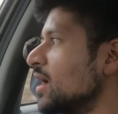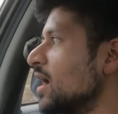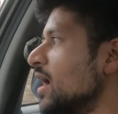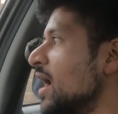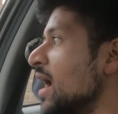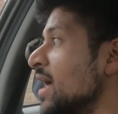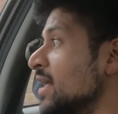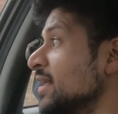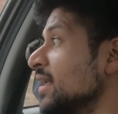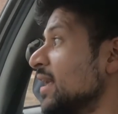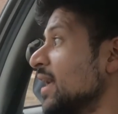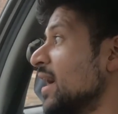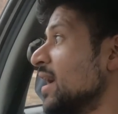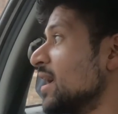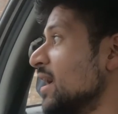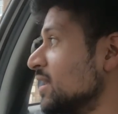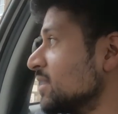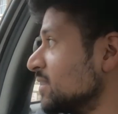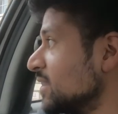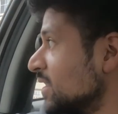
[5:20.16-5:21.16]

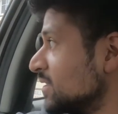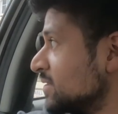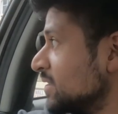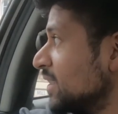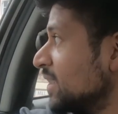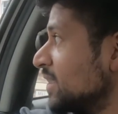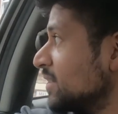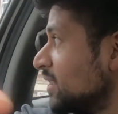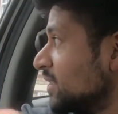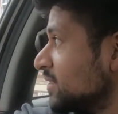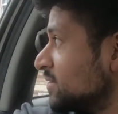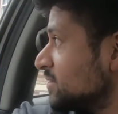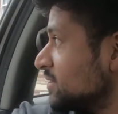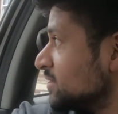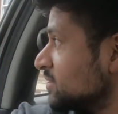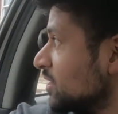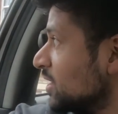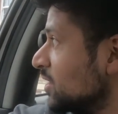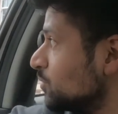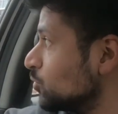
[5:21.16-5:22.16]
As the
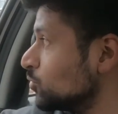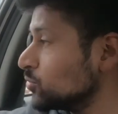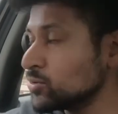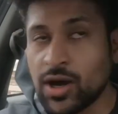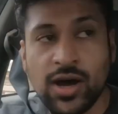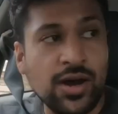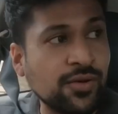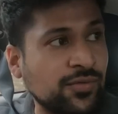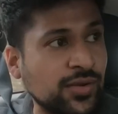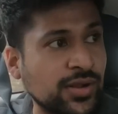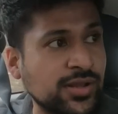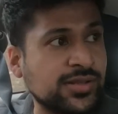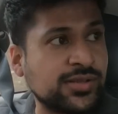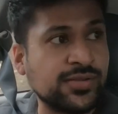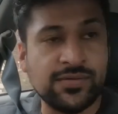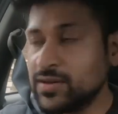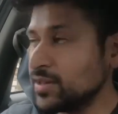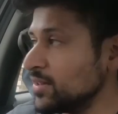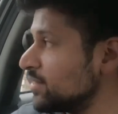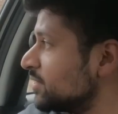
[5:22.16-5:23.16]
sidewalls are
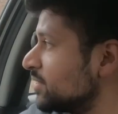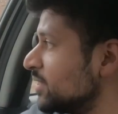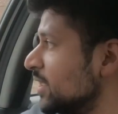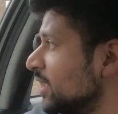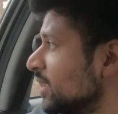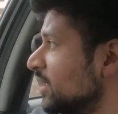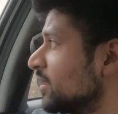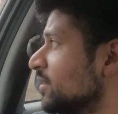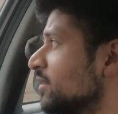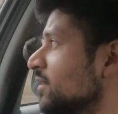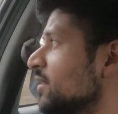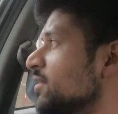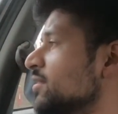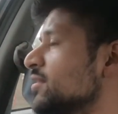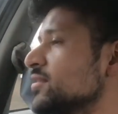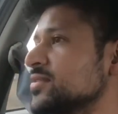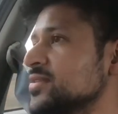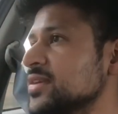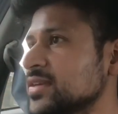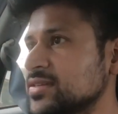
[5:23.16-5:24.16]
relatively thick,
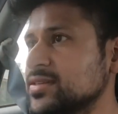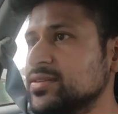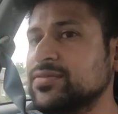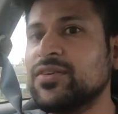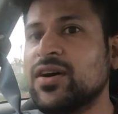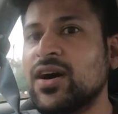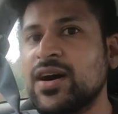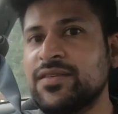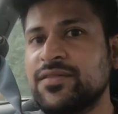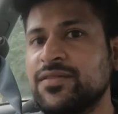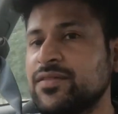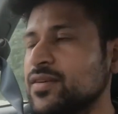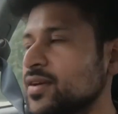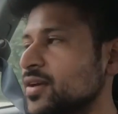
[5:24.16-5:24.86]
the 65